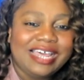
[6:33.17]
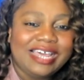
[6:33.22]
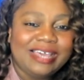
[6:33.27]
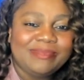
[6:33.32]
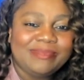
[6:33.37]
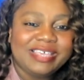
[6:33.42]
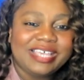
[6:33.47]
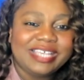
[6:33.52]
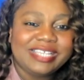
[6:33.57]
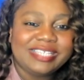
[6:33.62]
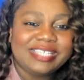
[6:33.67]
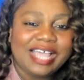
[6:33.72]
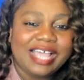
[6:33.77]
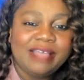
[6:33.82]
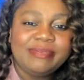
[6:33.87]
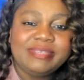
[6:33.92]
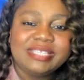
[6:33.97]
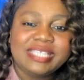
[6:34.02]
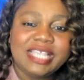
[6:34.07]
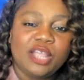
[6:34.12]
because
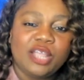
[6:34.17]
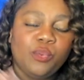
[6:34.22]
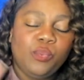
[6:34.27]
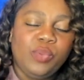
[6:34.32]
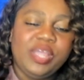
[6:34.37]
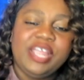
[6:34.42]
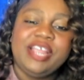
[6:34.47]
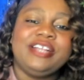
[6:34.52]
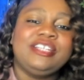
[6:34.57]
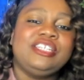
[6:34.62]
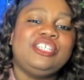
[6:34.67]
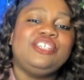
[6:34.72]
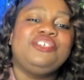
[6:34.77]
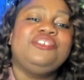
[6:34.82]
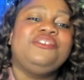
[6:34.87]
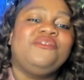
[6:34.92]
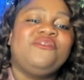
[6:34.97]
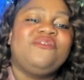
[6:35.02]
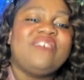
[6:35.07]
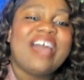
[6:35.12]
I was like, where do
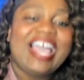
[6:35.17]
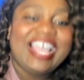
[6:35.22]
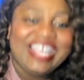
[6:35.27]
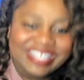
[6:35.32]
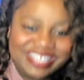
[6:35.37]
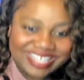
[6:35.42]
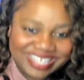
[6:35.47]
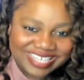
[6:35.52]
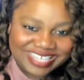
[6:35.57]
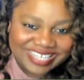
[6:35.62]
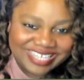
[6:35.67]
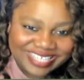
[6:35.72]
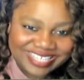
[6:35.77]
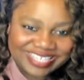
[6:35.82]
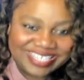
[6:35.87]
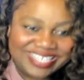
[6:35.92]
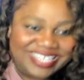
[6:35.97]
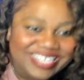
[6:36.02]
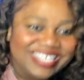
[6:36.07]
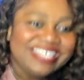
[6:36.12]
you find this?